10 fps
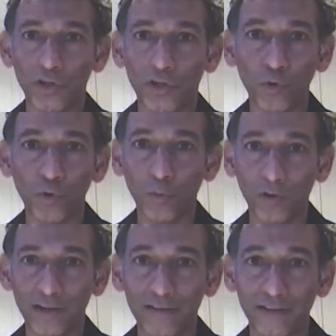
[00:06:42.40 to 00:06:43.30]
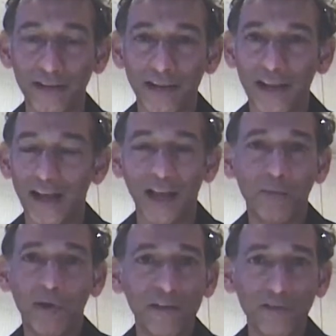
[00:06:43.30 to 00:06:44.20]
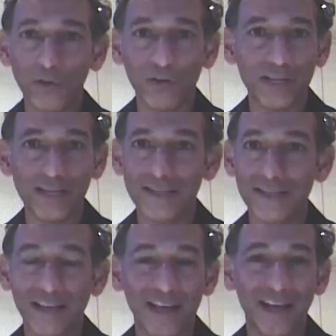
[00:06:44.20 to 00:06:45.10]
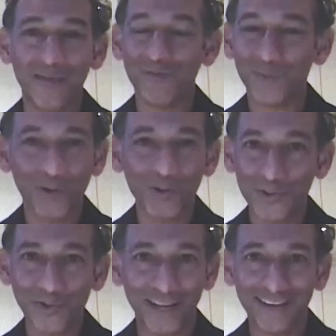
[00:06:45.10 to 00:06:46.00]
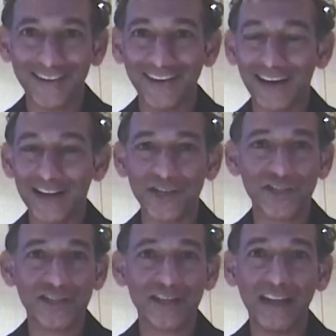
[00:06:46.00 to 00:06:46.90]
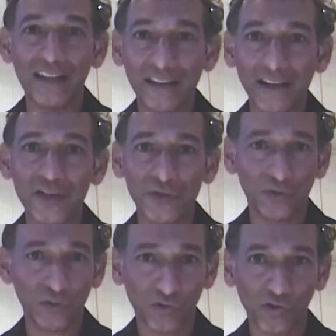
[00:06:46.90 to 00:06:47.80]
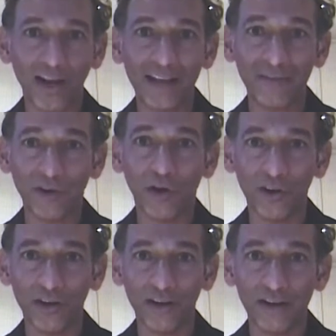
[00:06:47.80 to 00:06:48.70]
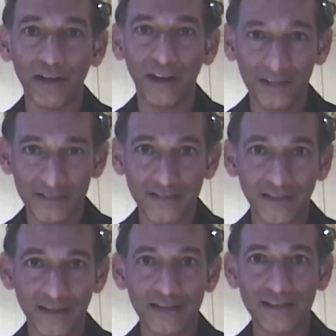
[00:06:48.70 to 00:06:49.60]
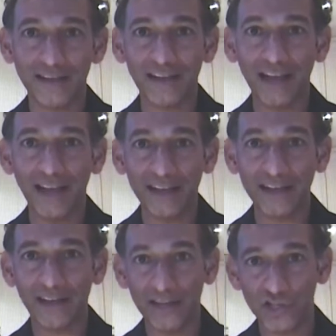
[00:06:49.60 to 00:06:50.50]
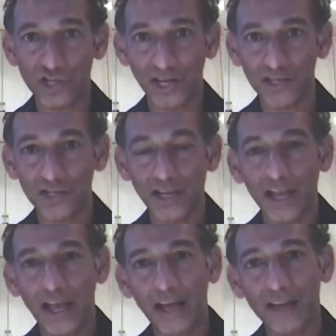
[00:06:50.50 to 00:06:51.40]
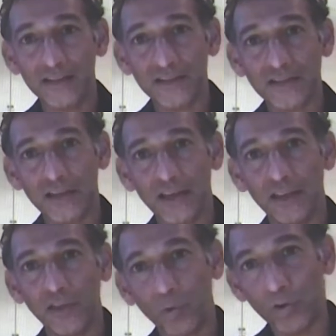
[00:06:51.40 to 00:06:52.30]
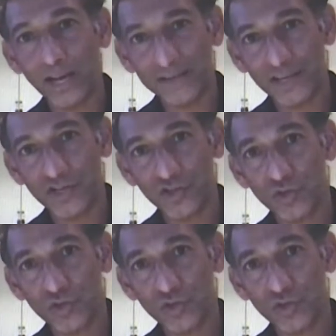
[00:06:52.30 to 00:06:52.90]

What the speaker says: normal is. And my view is, don't do that. Just learn to thrive on uncertainty and change. And it's the organizations who